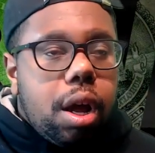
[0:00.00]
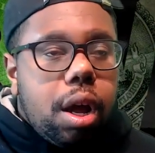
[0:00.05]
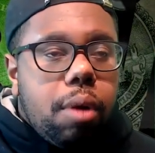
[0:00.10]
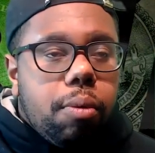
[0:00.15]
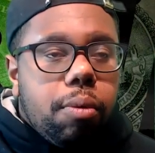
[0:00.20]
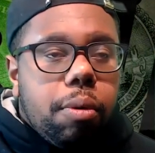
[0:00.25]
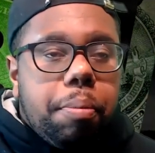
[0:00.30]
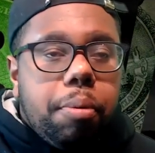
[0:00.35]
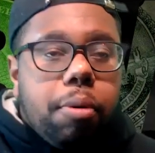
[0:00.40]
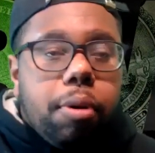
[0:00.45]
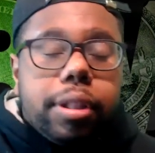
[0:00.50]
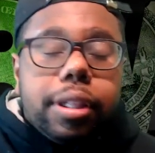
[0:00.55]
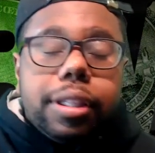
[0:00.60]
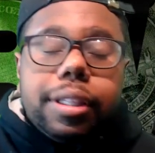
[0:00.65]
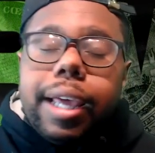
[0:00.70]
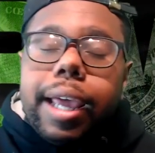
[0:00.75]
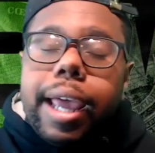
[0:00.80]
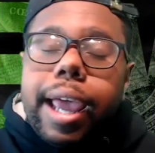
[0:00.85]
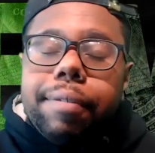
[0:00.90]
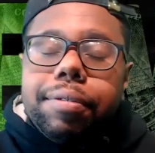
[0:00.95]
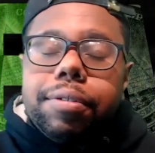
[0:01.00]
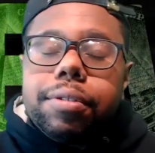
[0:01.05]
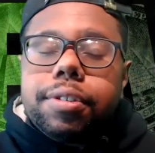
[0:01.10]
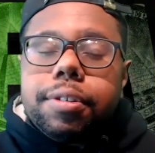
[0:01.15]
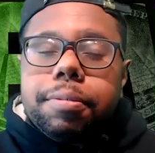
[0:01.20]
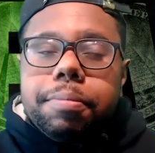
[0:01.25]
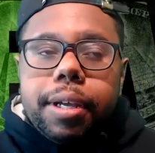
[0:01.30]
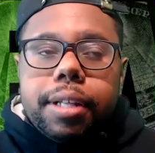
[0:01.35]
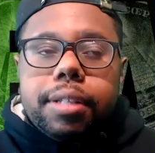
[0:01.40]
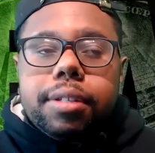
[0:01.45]
report that they have to
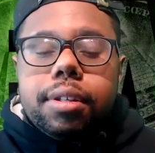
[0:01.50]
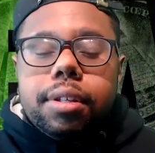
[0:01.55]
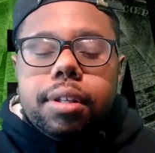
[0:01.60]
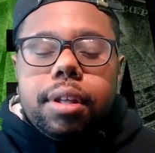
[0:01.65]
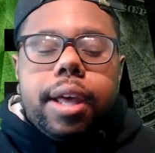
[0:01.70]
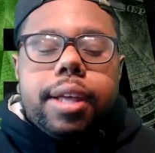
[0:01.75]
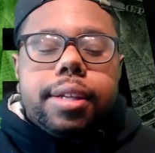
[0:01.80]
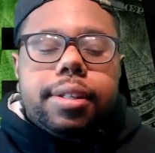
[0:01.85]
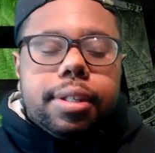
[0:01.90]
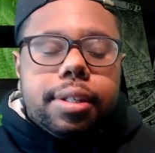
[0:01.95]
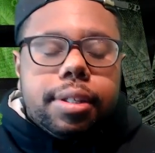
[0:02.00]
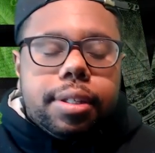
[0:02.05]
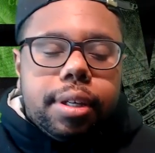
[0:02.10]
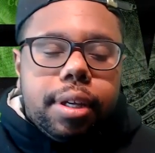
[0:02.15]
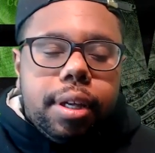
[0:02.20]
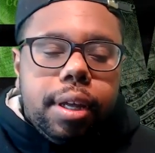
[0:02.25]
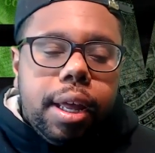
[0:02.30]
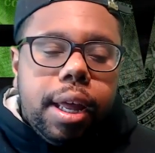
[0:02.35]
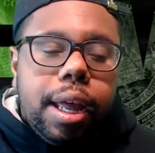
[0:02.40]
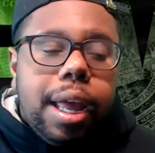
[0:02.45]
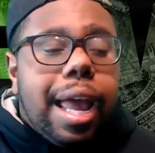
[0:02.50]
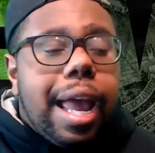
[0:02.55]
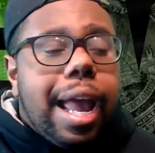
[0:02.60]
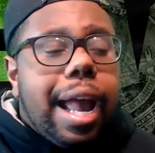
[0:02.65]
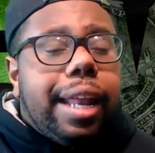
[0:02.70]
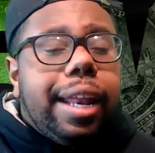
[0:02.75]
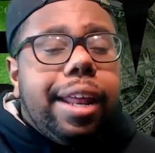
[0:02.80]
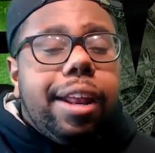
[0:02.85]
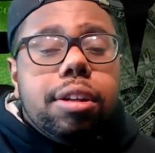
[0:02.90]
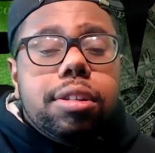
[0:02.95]
submit to the SEC,
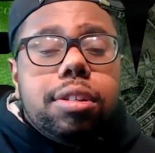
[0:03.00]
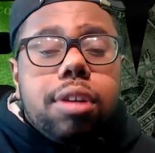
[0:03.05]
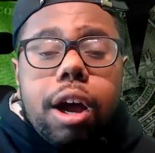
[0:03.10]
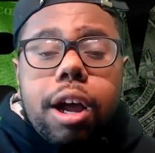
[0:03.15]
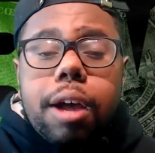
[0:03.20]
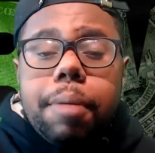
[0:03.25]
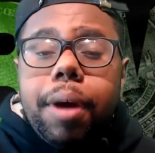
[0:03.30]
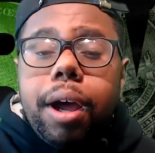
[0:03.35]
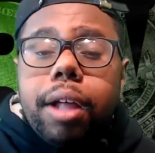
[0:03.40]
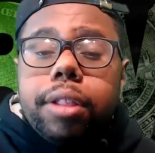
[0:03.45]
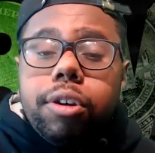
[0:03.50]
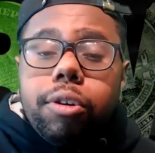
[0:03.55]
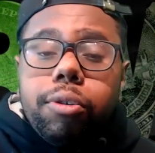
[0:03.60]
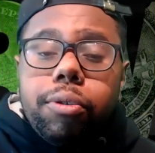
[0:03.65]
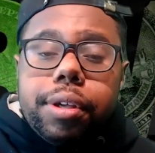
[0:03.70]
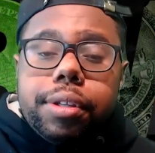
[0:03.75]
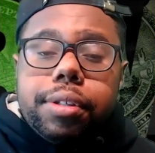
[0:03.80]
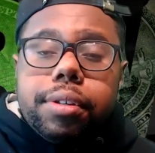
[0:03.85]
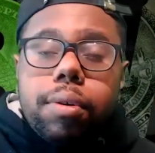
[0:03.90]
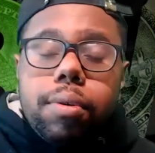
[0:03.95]
and it'll talk about their recent